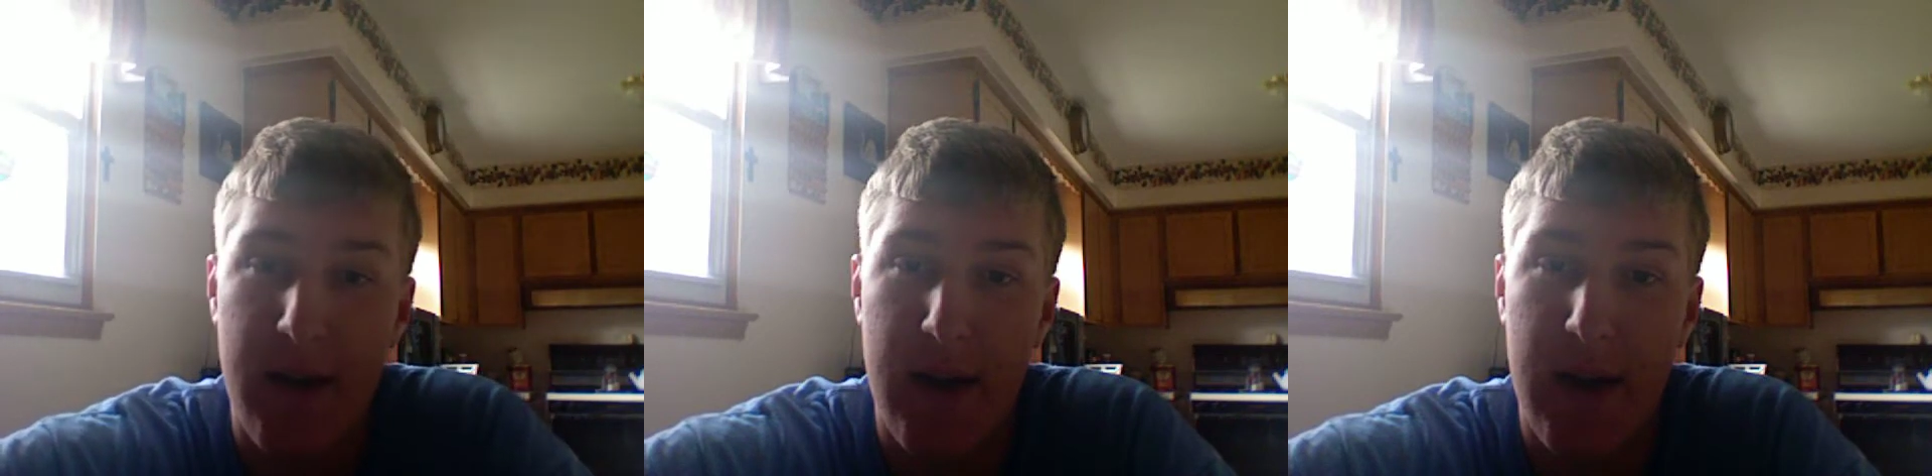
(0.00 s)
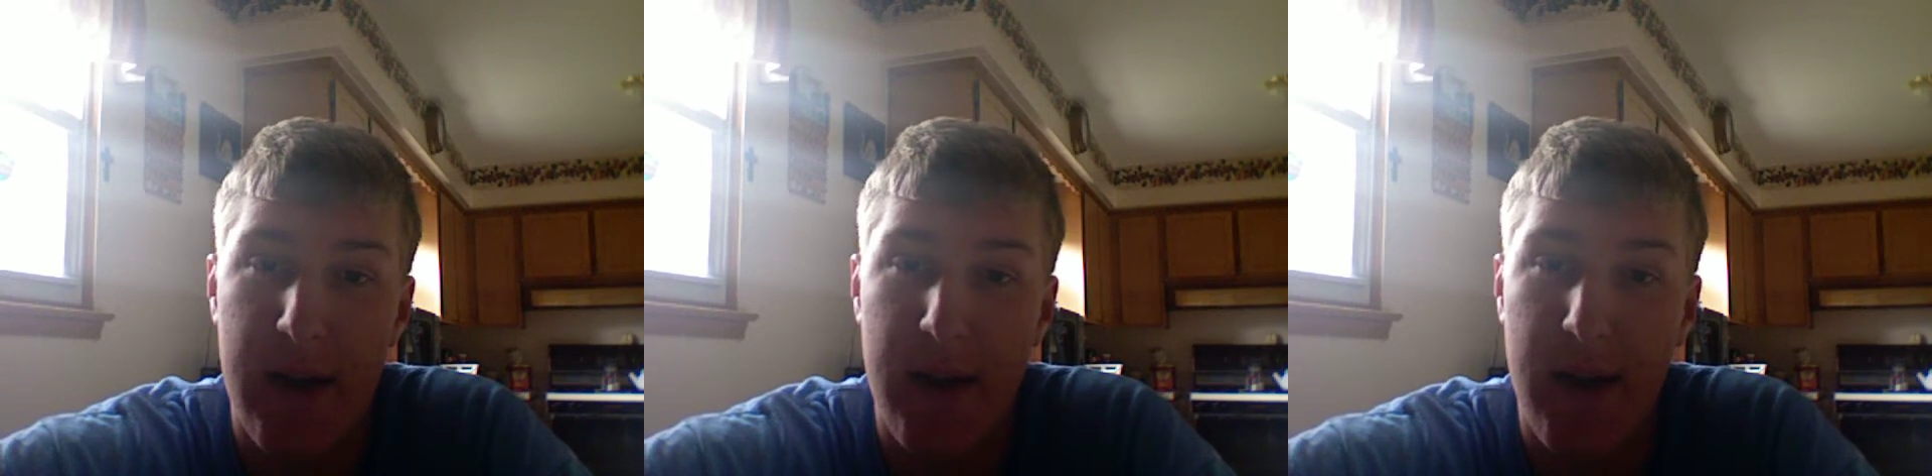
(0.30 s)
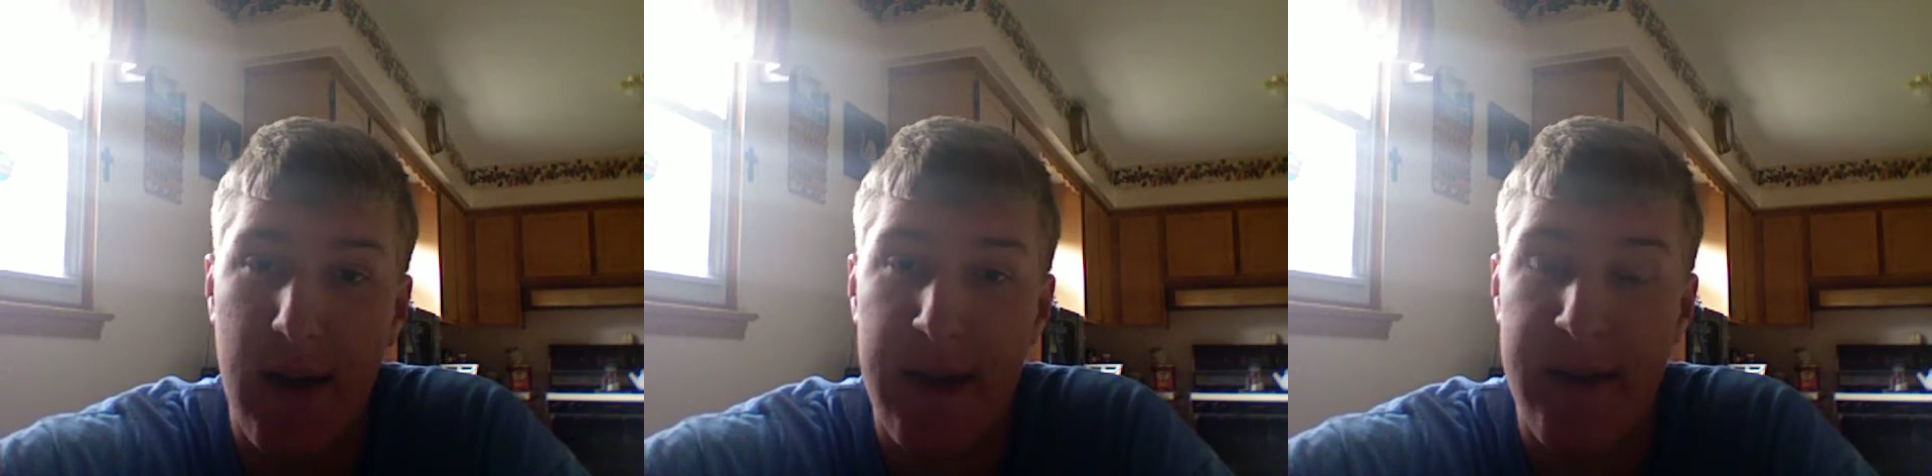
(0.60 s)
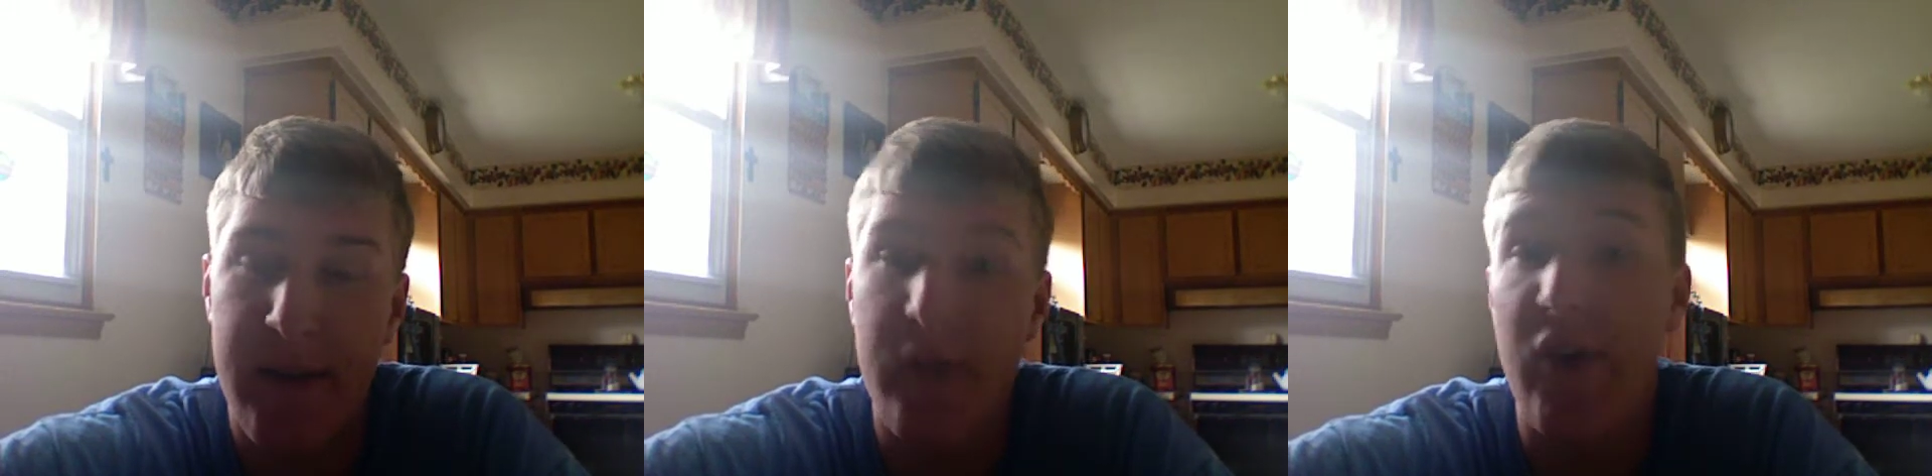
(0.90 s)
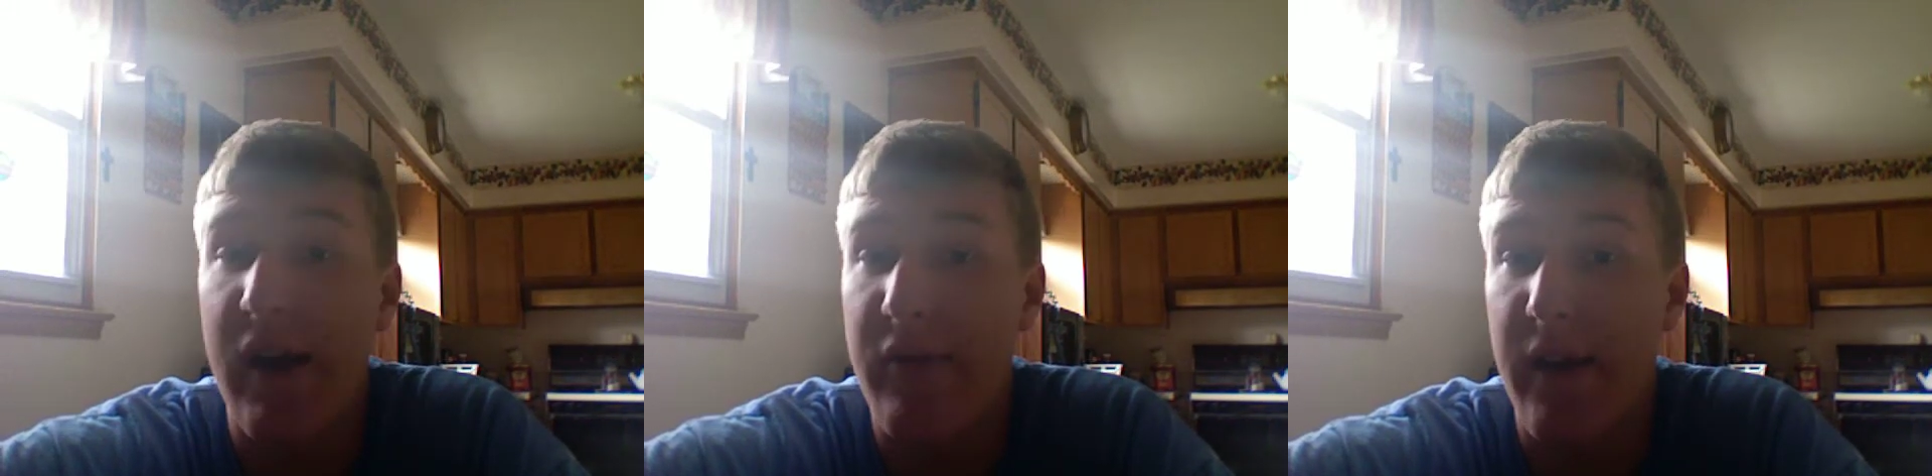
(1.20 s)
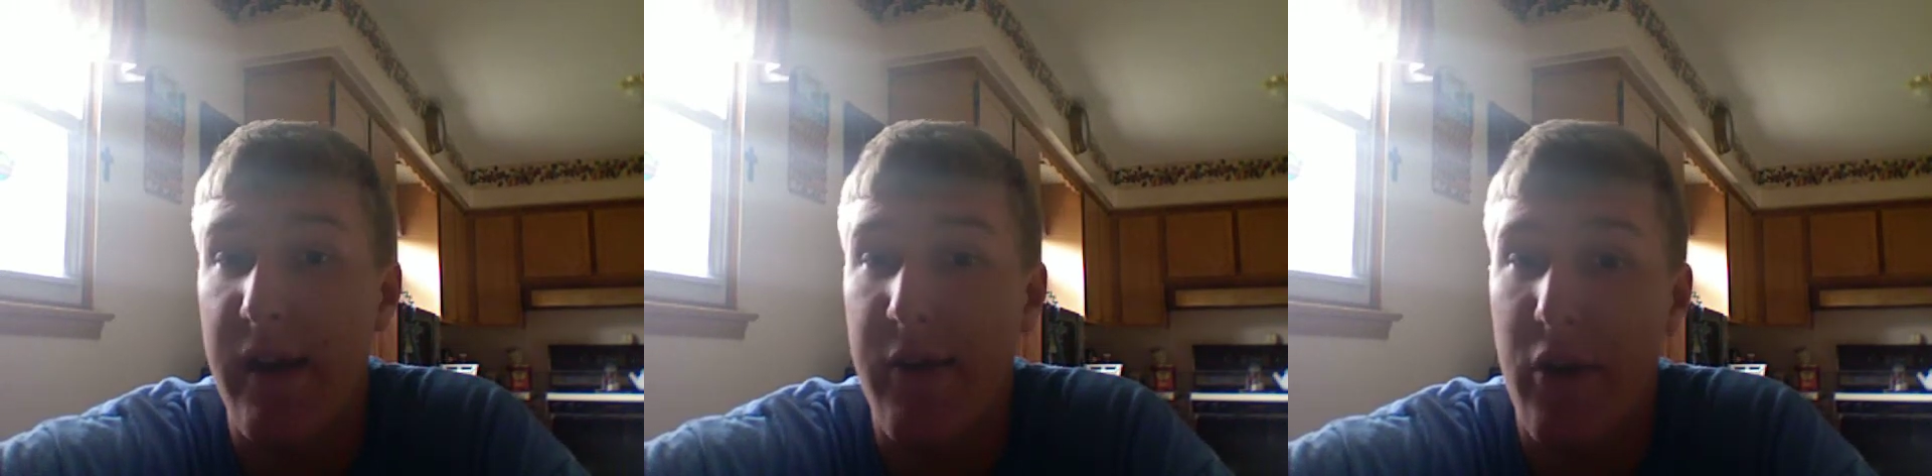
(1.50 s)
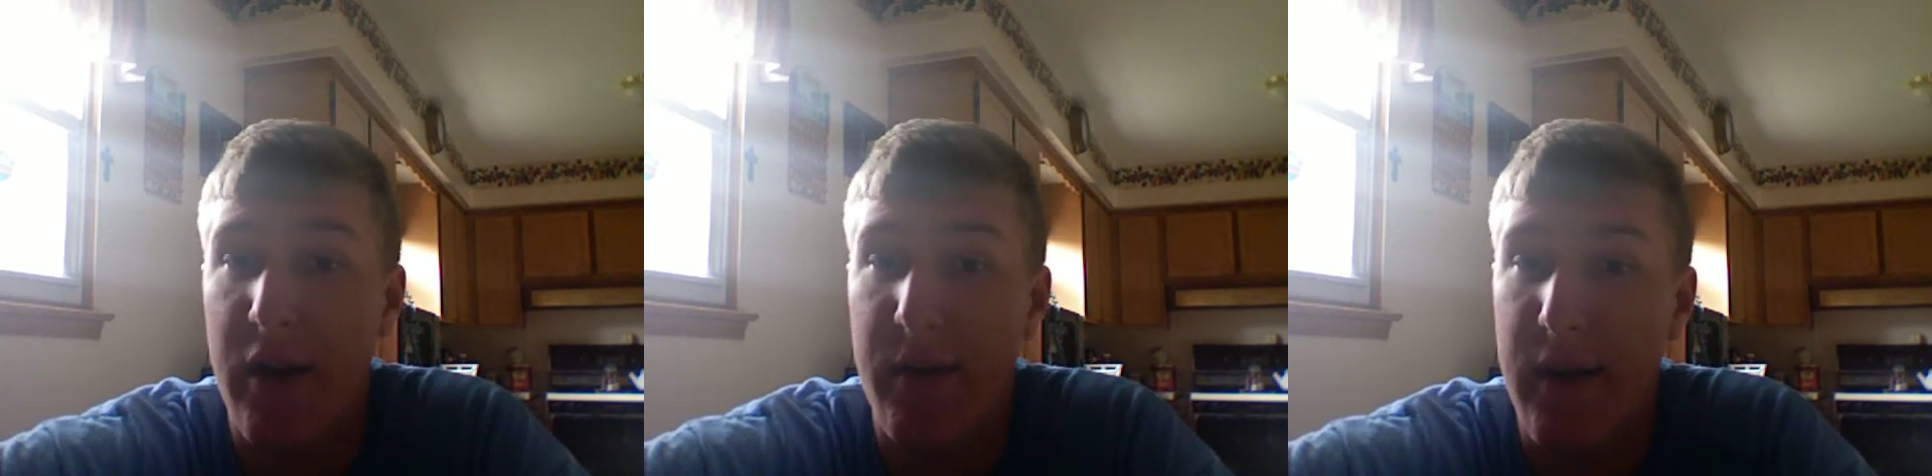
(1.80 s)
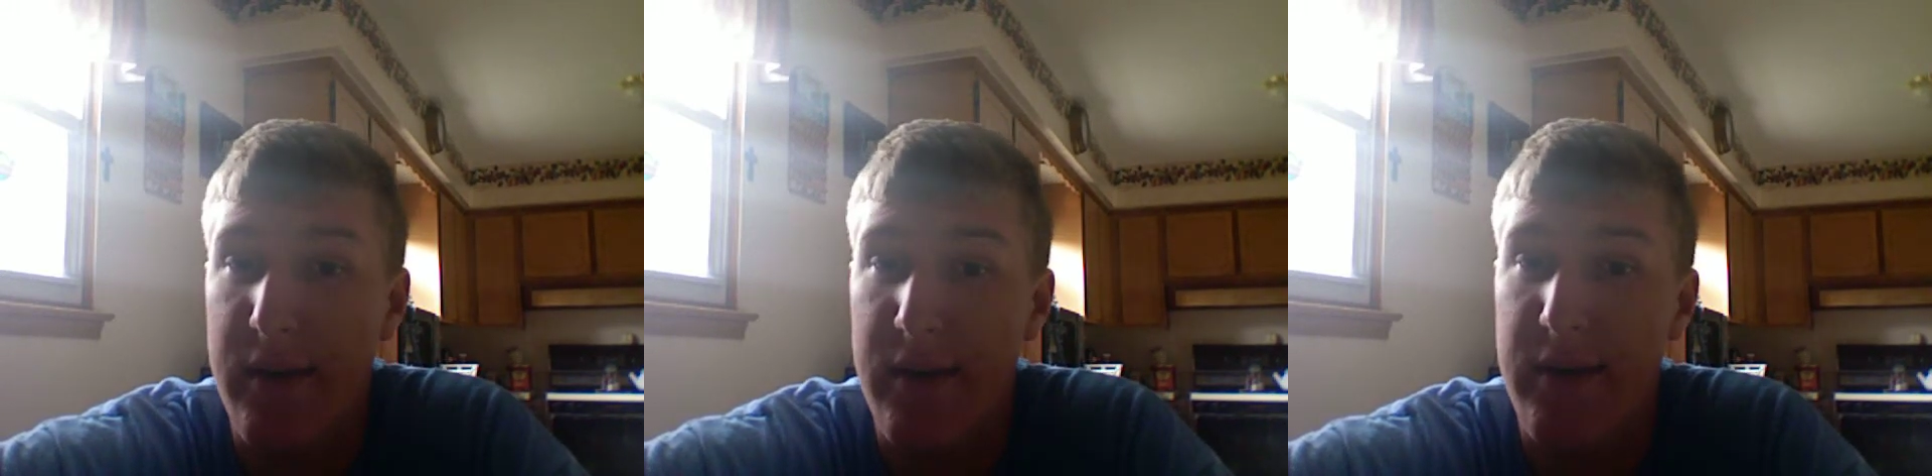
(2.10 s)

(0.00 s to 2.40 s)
and enter the draft right after graduation.